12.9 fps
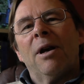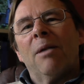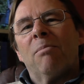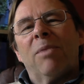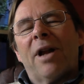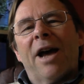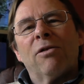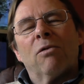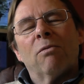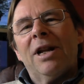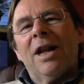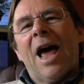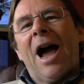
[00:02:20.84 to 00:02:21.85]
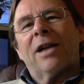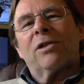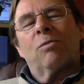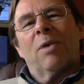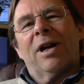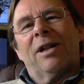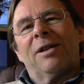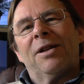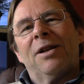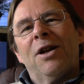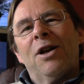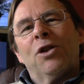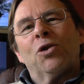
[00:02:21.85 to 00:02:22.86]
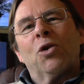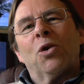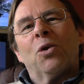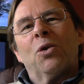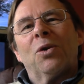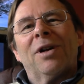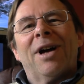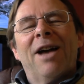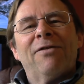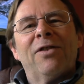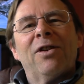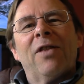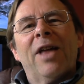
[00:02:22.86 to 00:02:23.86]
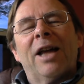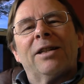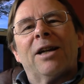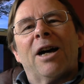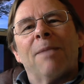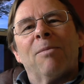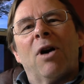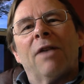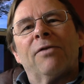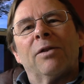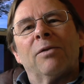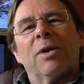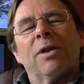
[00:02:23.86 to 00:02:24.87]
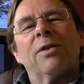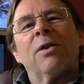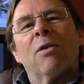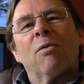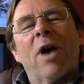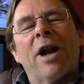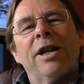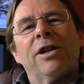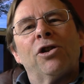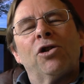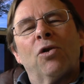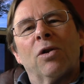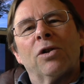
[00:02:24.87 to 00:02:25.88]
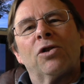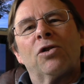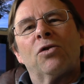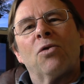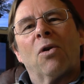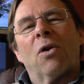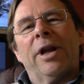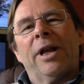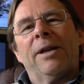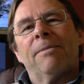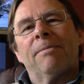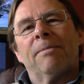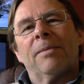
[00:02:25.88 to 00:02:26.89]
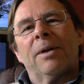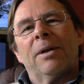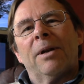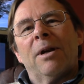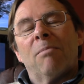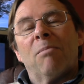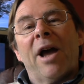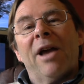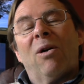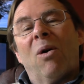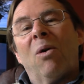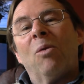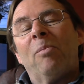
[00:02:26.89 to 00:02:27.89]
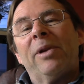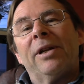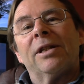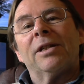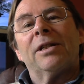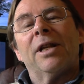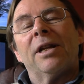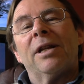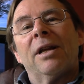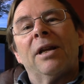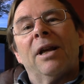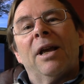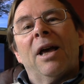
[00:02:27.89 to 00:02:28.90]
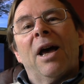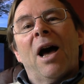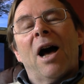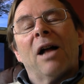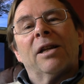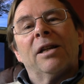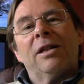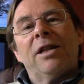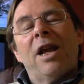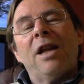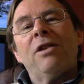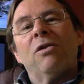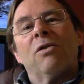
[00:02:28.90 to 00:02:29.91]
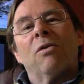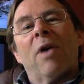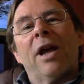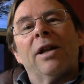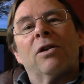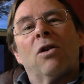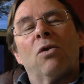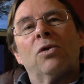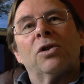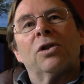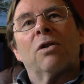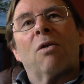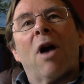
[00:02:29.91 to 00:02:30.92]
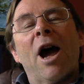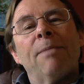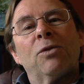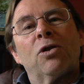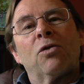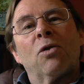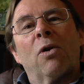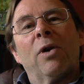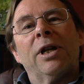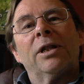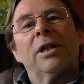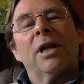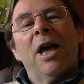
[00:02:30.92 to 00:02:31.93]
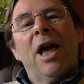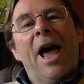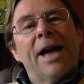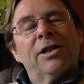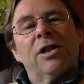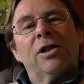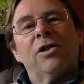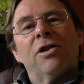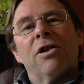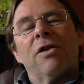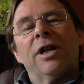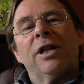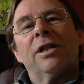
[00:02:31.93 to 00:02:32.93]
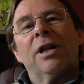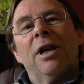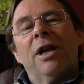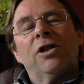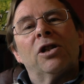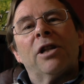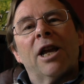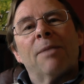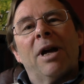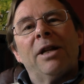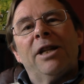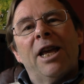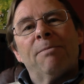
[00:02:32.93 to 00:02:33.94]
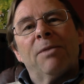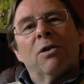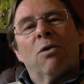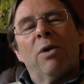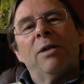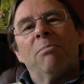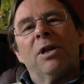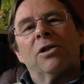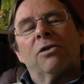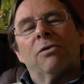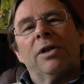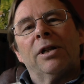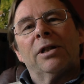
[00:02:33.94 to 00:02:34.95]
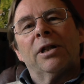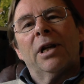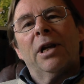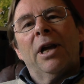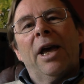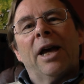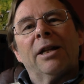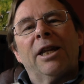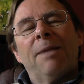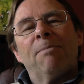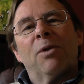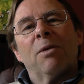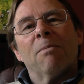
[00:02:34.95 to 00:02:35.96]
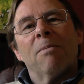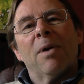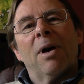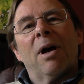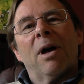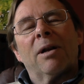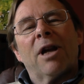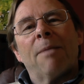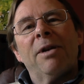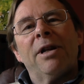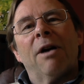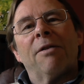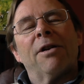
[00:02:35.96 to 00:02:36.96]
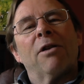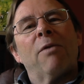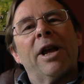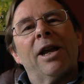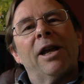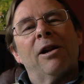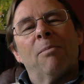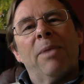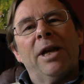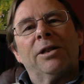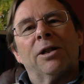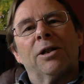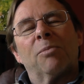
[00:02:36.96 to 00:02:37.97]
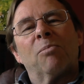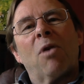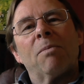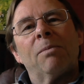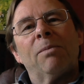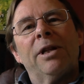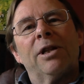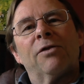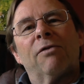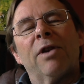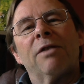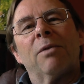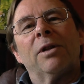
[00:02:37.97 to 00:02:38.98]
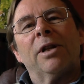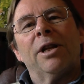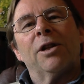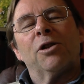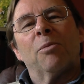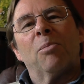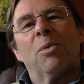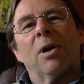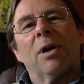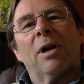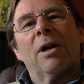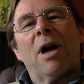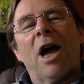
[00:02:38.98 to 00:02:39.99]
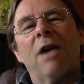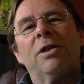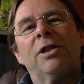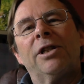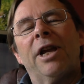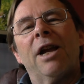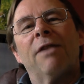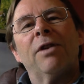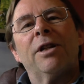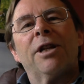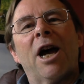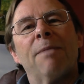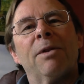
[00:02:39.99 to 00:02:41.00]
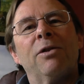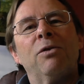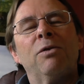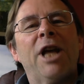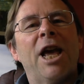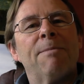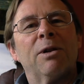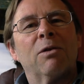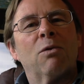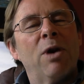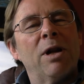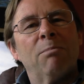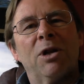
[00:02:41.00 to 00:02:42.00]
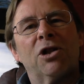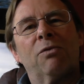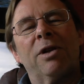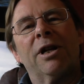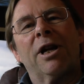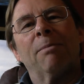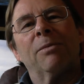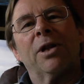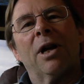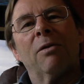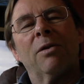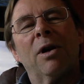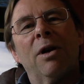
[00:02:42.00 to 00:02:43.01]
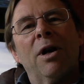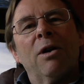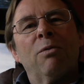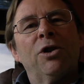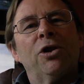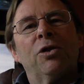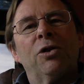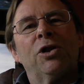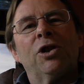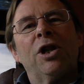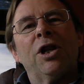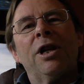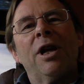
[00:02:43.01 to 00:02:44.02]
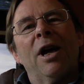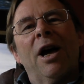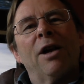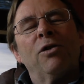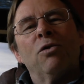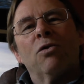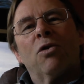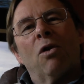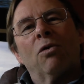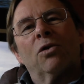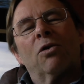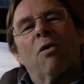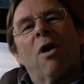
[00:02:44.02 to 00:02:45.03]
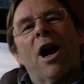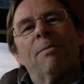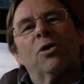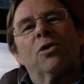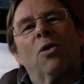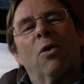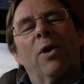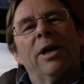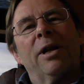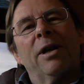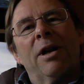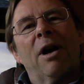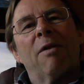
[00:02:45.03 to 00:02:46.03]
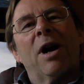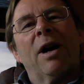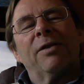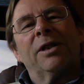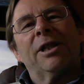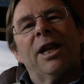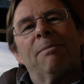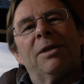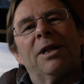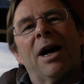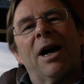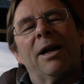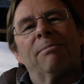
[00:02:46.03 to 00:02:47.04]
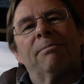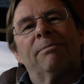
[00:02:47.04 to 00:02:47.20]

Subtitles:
But I don't relax well, so I fill that time often with writing a short story. My hope is that I'll continue to write Coast crime stories as a series, just like my Damon Quinn mysteries, and keep them coming out on a regular basis, probably as frequently as the book. I would say every time a new Damon Quinn mystery comes out, we should see a new Coast crime story around the same time.